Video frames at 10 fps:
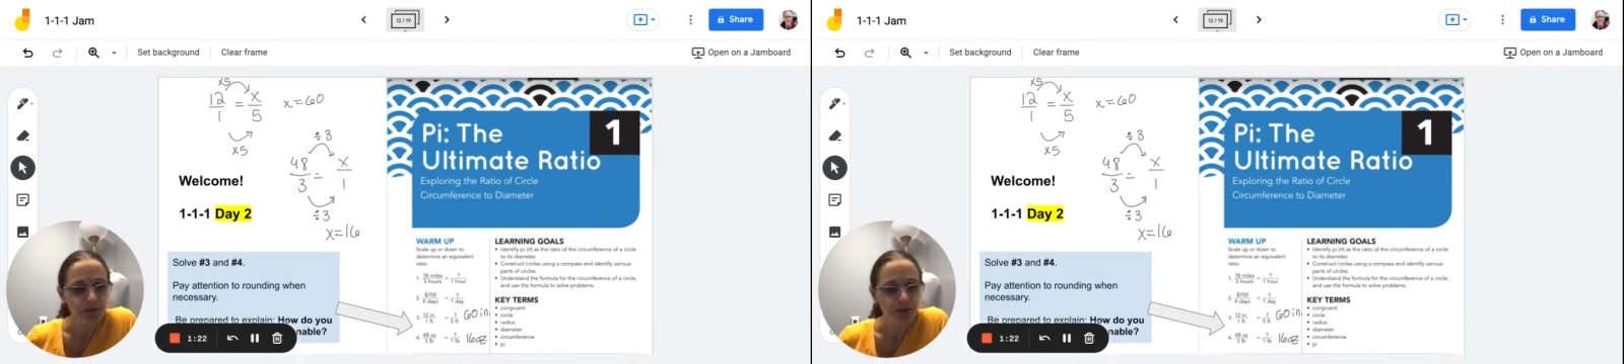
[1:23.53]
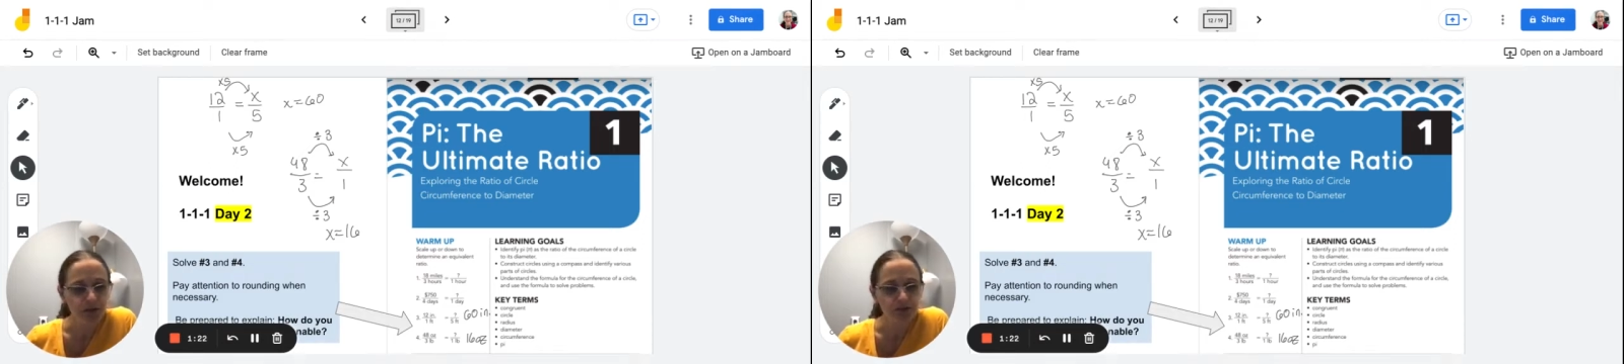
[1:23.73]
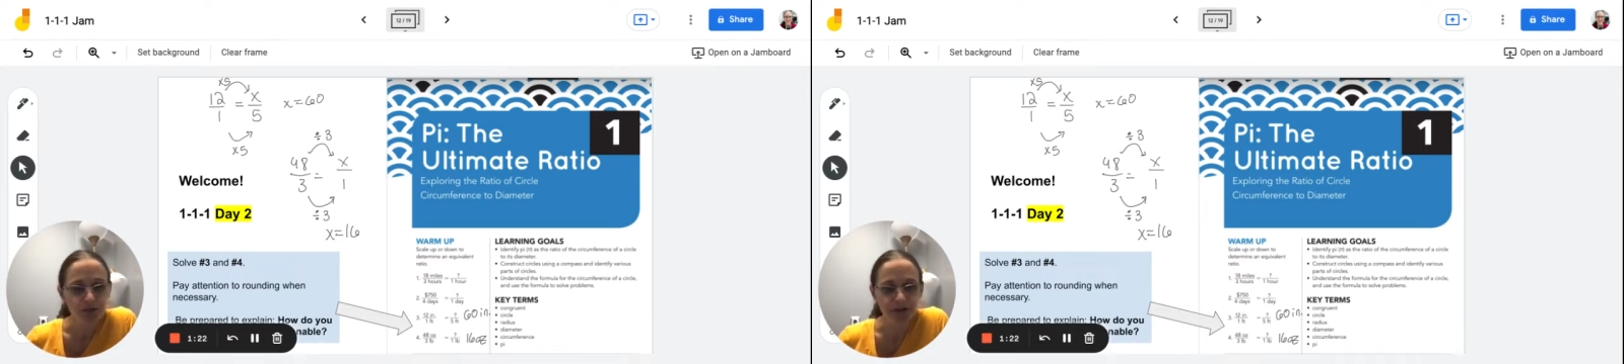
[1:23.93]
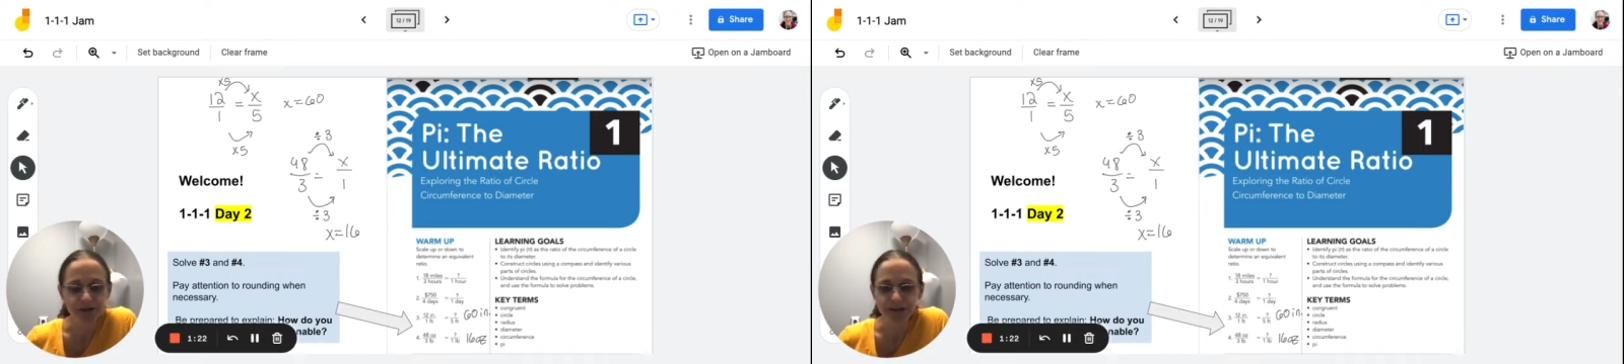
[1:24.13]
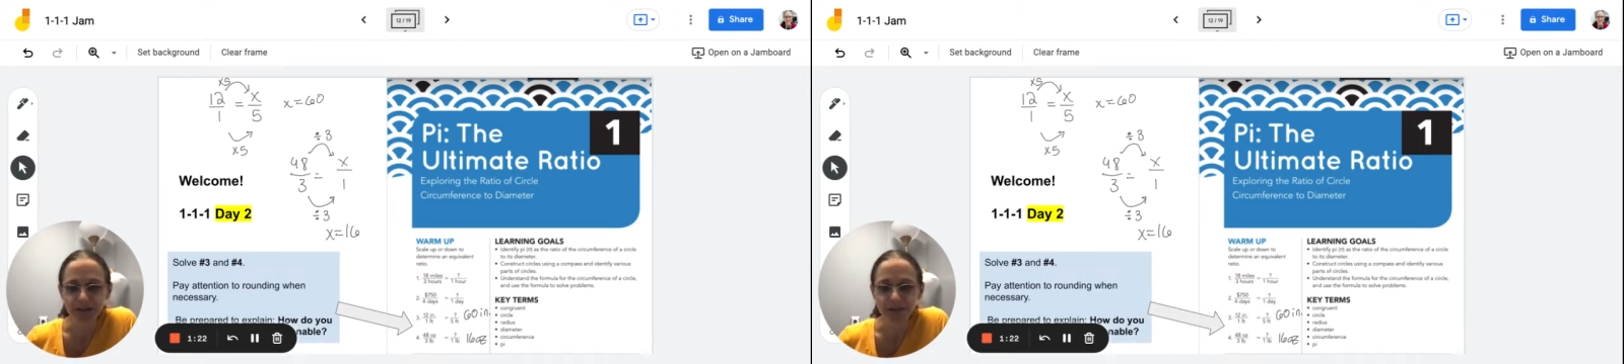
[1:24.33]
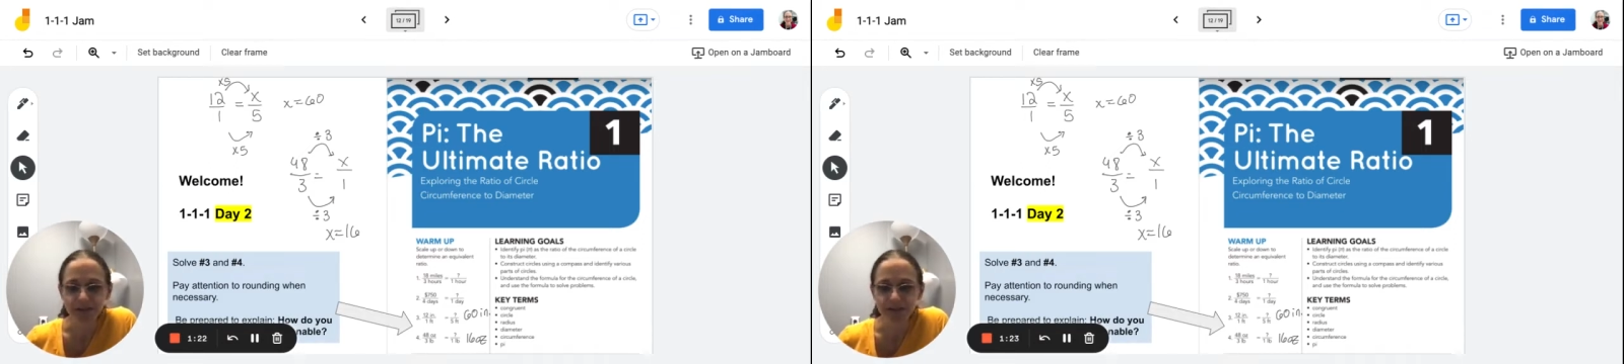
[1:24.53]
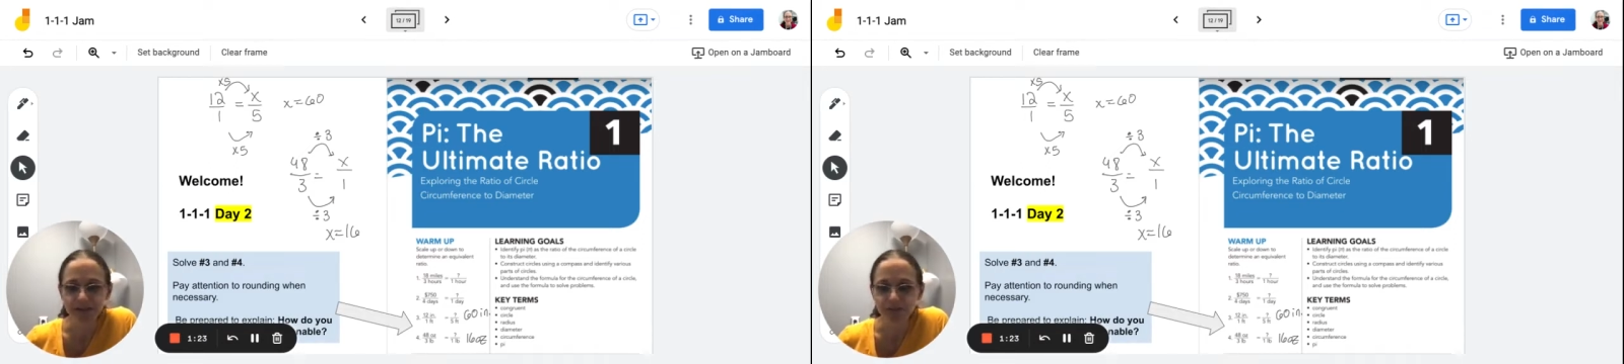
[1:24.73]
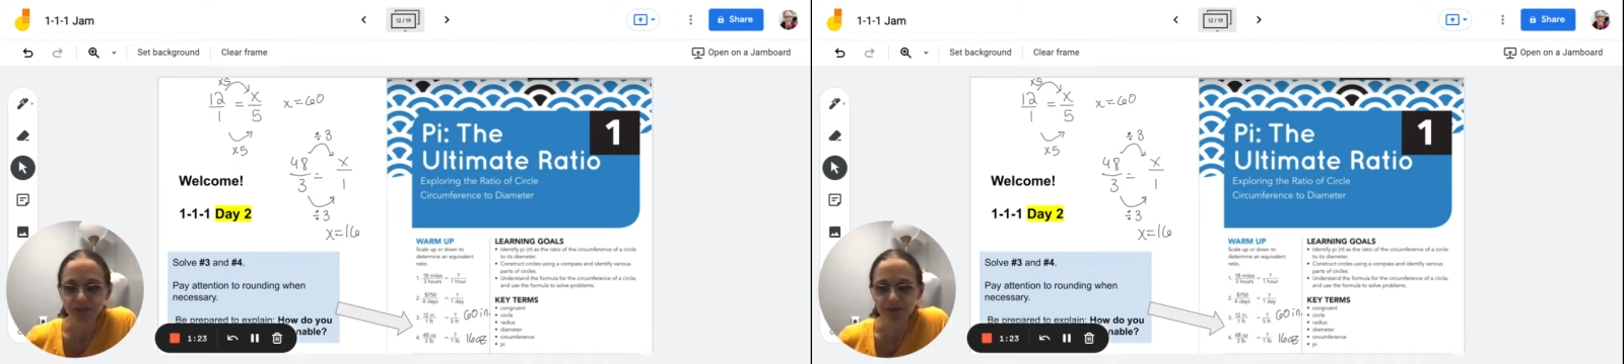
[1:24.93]
We're drawing and labeling
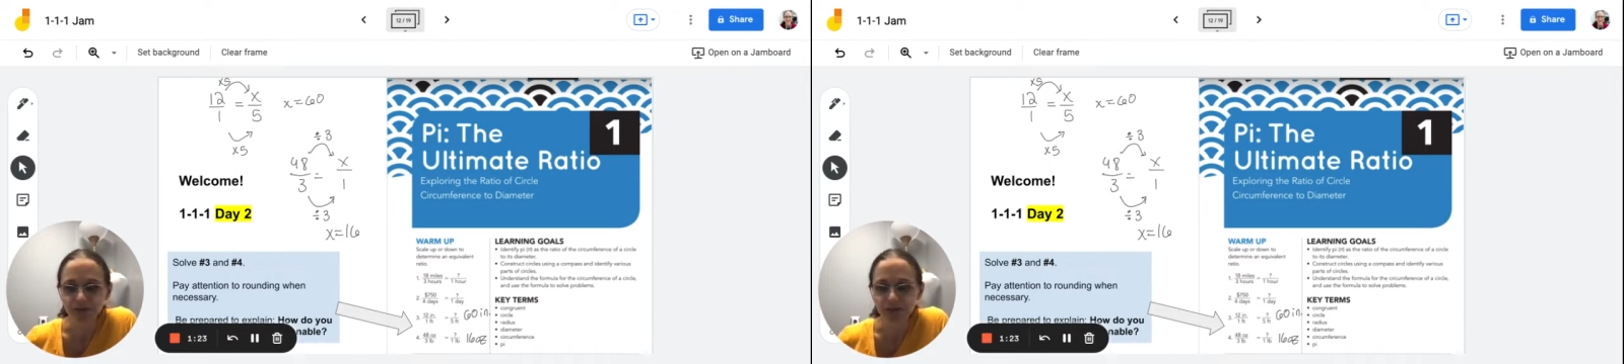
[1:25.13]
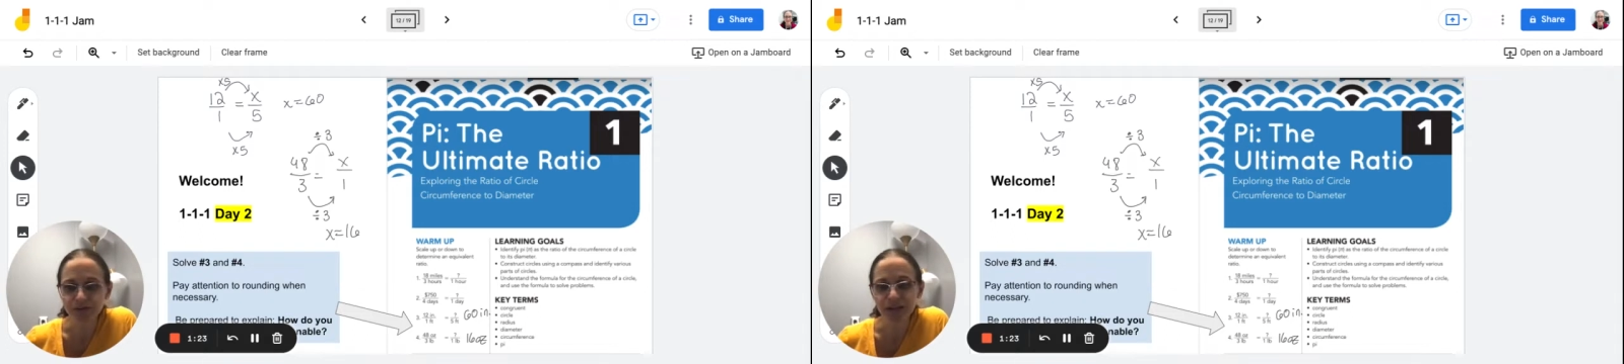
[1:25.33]
some circles,